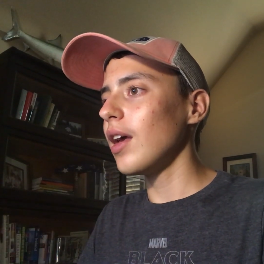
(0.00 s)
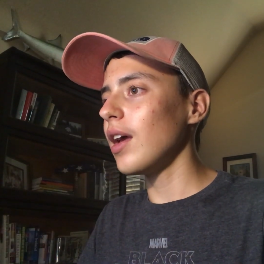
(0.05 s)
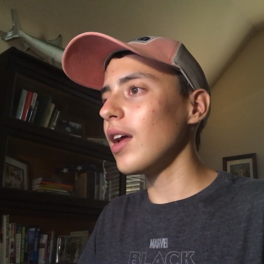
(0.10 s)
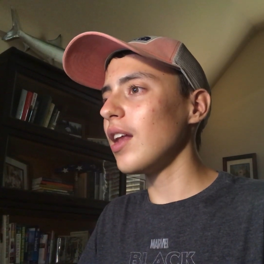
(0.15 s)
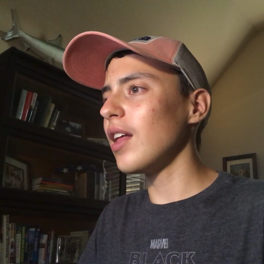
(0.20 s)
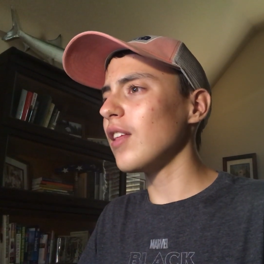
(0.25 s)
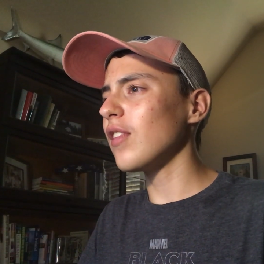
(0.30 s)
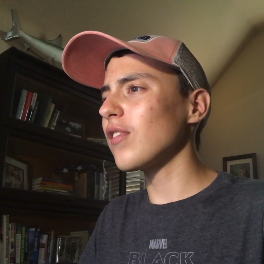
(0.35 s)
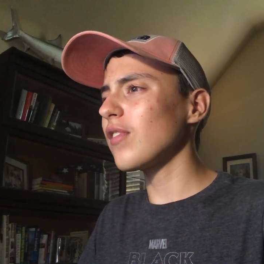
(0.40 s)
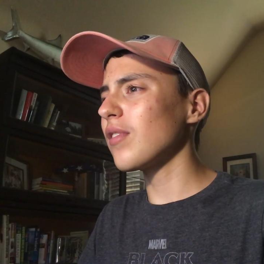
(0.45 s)

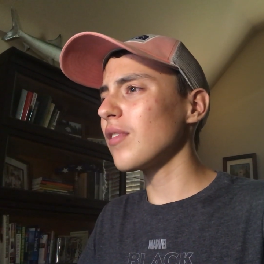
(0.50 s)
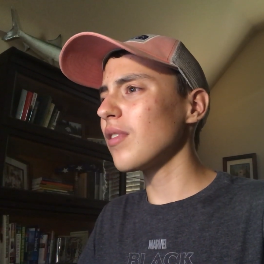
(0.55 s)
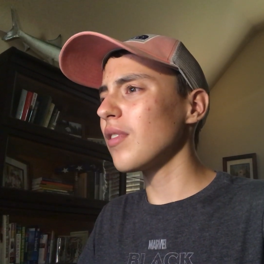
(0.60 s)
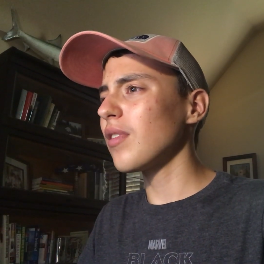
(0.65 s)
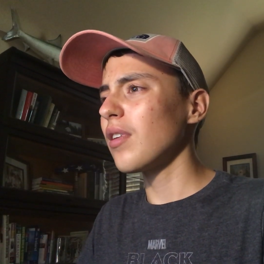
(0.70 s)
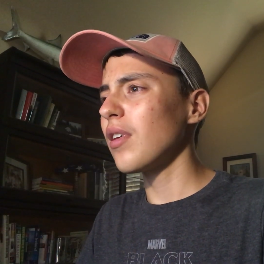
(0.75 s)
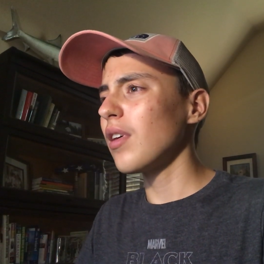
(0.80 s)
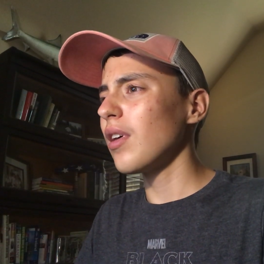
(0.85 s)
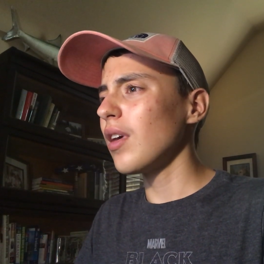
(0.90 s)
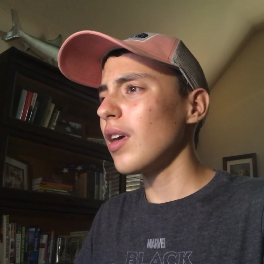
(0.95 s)
And it's
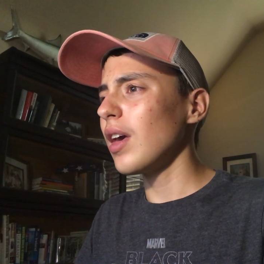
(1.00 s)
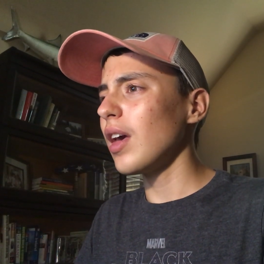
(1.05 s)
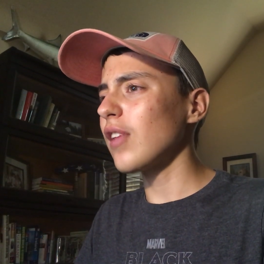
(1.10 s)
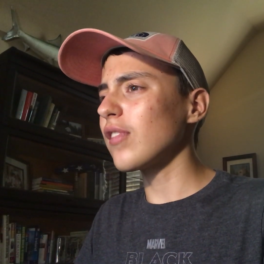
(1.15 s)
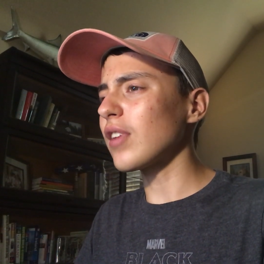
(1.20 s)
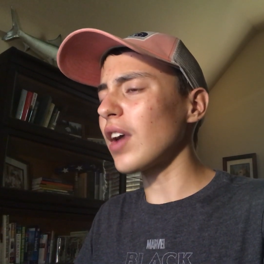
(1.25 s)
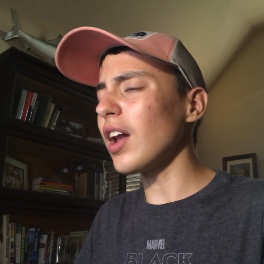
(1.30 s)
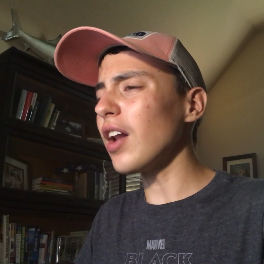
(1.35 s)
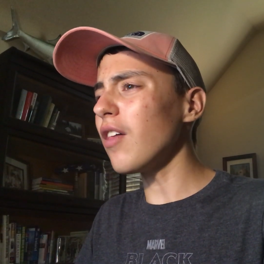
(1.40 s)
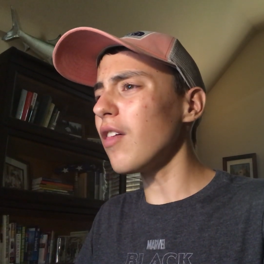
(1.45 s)

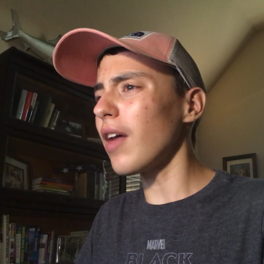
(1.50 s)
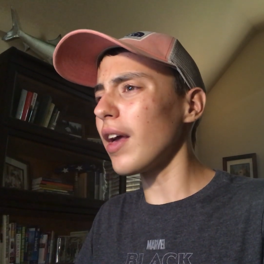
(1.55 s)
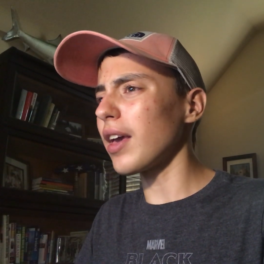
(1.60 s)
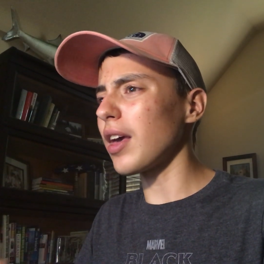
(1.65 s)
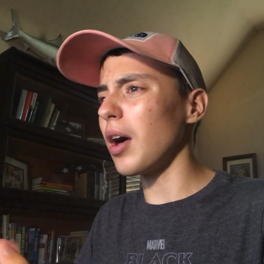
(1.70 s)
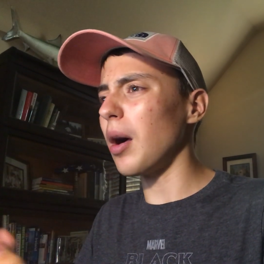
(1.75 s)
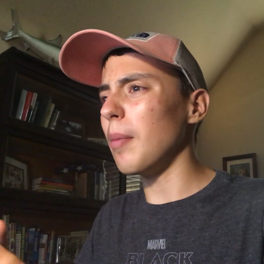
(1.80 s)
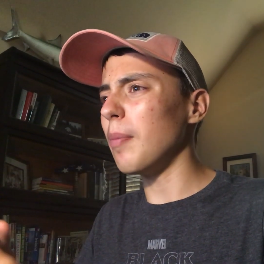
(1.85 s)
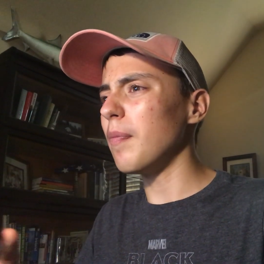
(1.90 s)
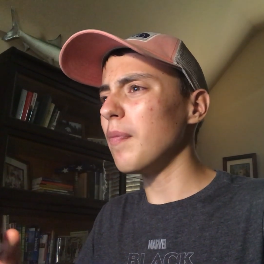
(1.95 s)
kind of
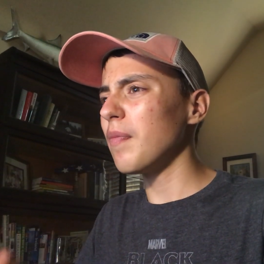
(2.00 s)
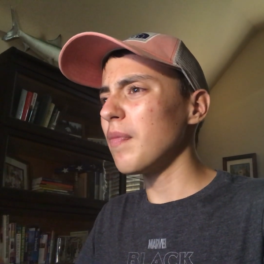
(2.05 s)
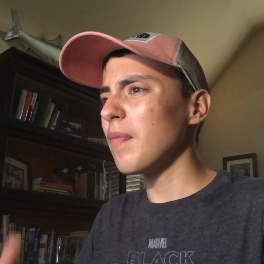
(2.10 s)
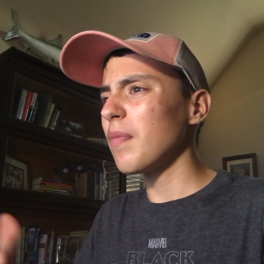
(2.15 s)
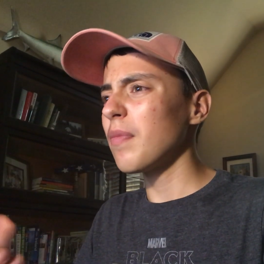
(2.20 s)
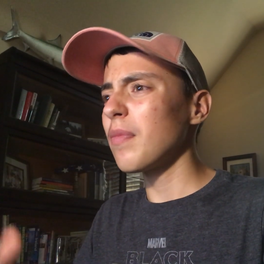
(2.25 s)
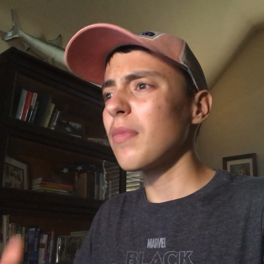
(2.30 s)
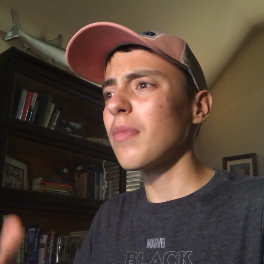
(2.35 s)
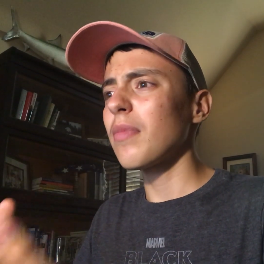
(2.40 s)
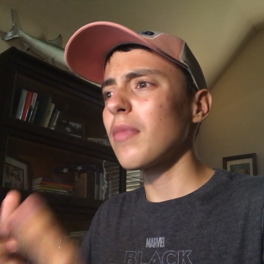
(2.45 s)
like
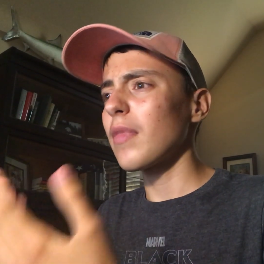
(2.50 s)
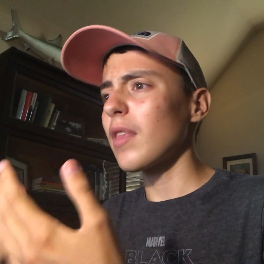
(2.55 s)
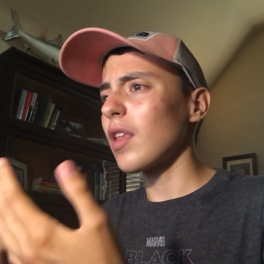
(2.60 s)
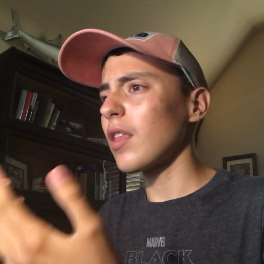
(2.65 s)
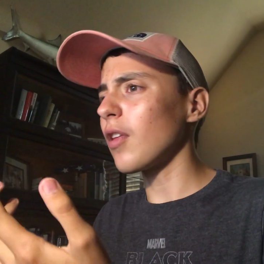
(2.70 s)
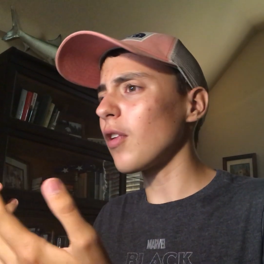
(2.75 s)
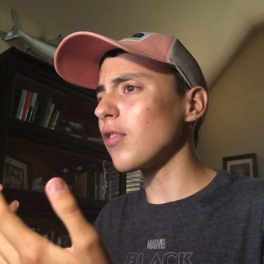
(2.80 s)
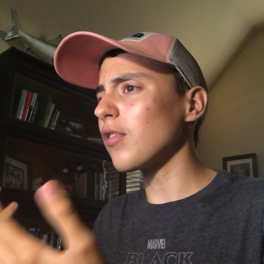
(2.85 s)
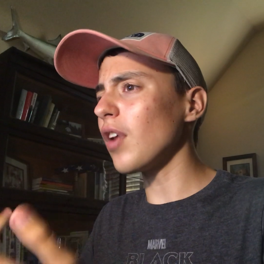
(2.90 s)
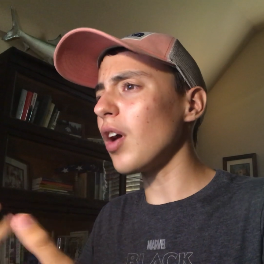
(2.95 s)

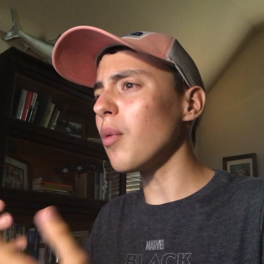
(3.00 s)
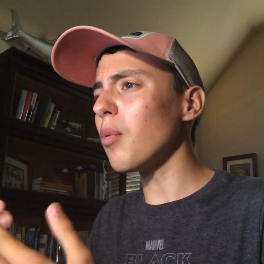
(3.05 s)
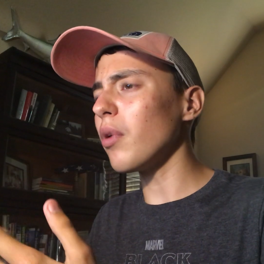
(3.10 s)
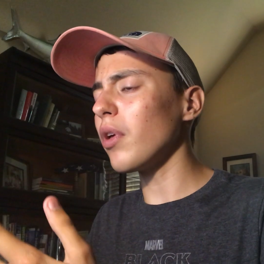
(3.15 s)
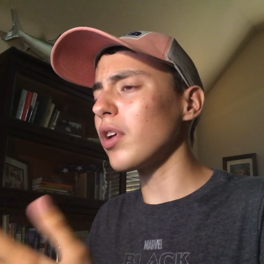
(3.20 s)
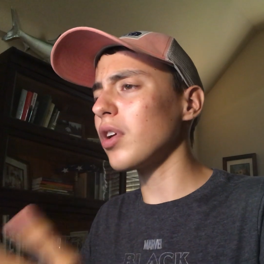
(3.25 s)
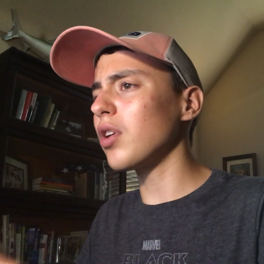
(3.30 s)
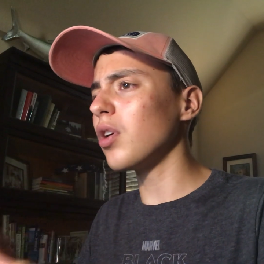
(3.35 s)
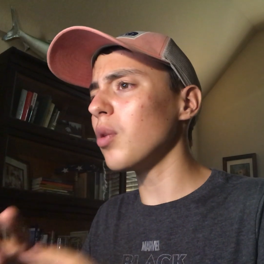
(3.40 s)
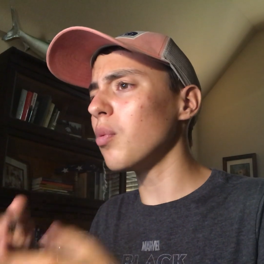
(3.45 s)
there's not
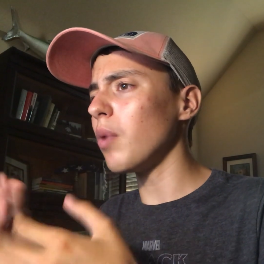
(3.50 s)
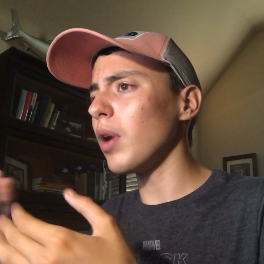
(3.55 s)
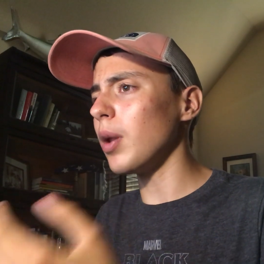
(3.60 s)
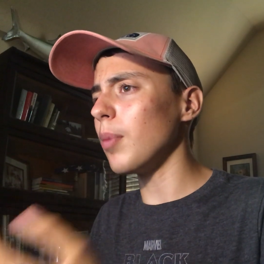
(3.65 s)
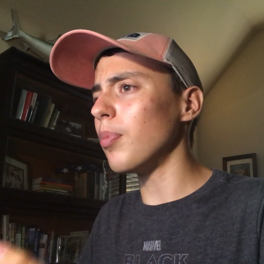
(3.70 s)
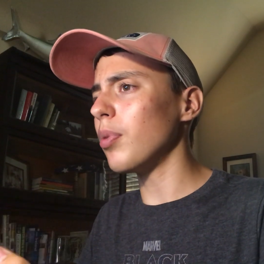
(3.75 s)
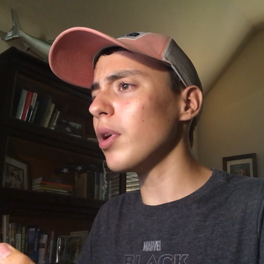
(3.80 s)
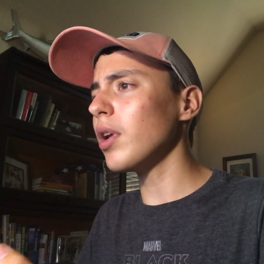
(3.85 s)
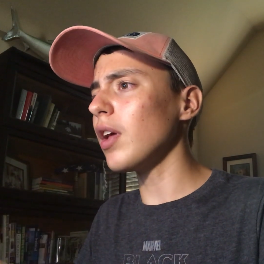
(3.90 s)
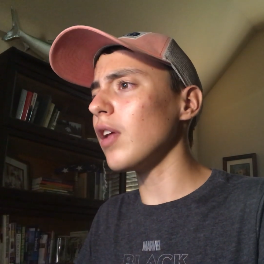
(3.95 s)
really a good way to
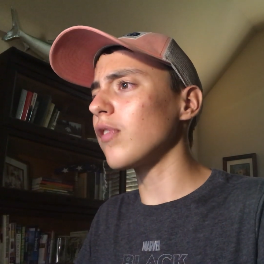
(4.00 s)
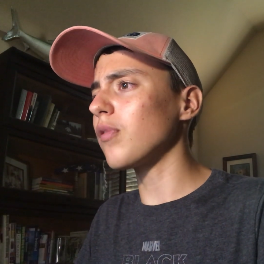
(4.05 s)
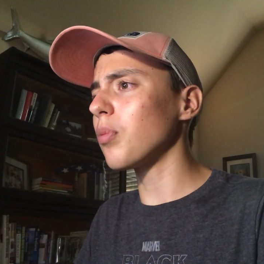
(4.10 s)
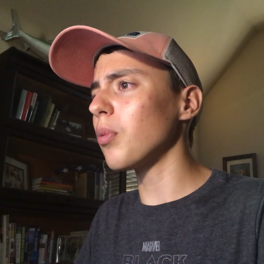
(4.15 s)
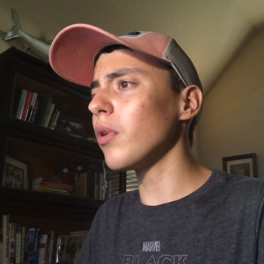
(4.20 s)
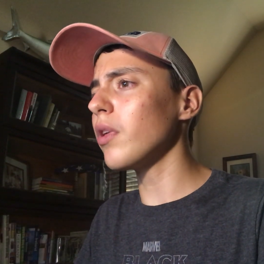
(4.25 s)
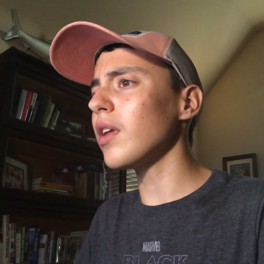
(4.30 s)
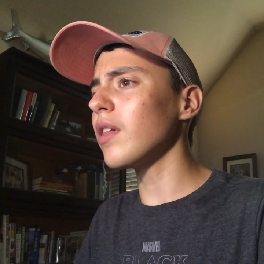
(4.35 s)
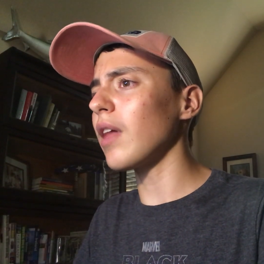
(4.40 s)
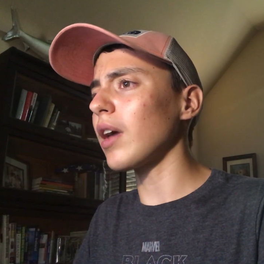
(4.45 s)
put it. It's
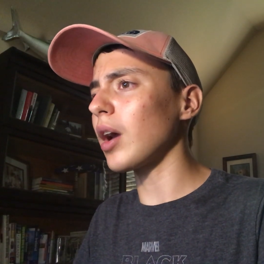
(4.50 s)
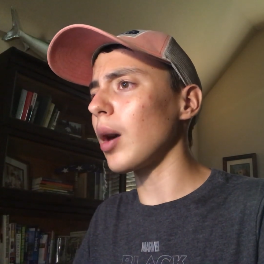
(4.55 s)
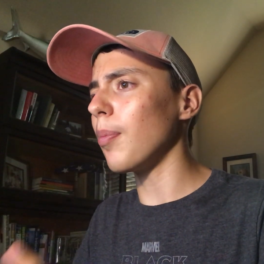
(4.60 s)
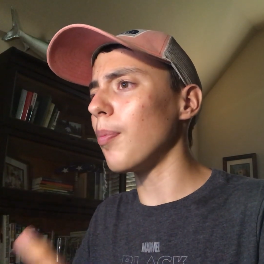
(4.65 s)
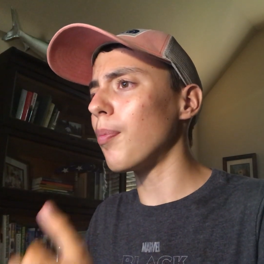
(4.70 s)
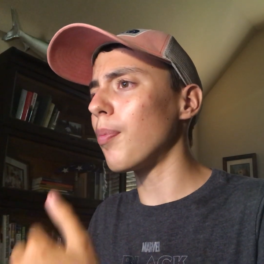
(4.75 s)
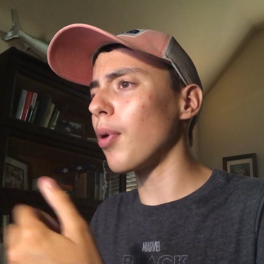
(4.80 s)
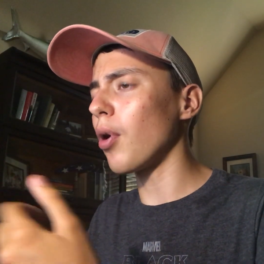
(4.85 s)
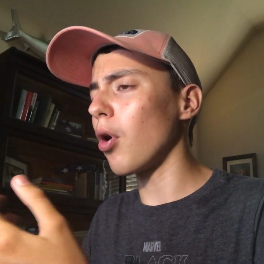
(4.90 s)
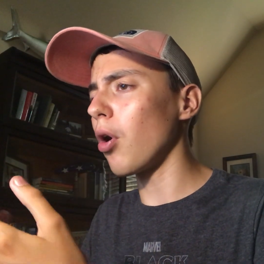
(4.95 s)
really like a
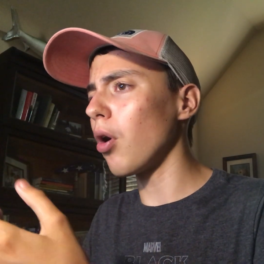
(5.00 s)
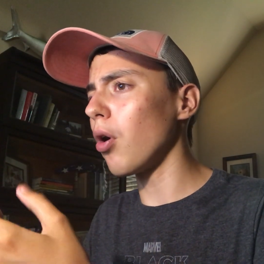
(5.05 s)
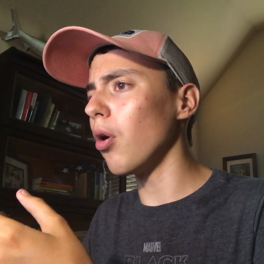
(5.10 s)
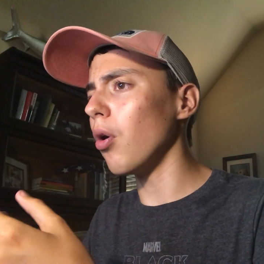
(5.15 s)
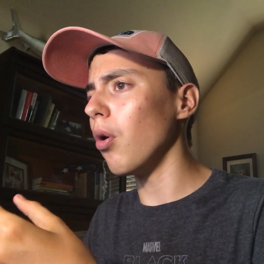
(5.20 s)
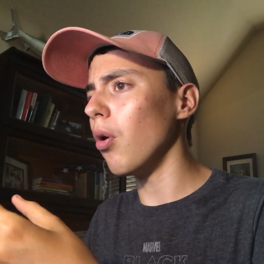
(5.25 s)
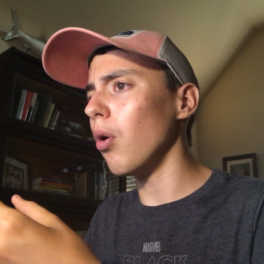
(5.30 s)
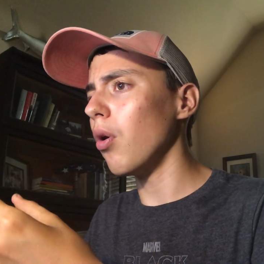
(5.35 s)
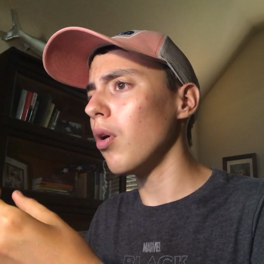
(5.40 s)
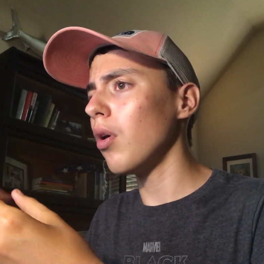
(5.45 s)

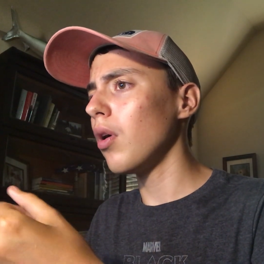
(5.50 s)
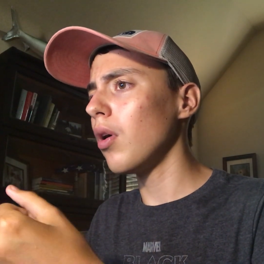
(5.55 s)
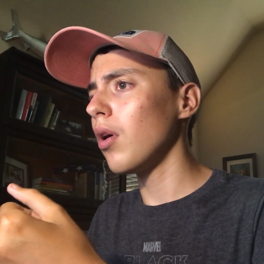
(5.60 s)
pearl.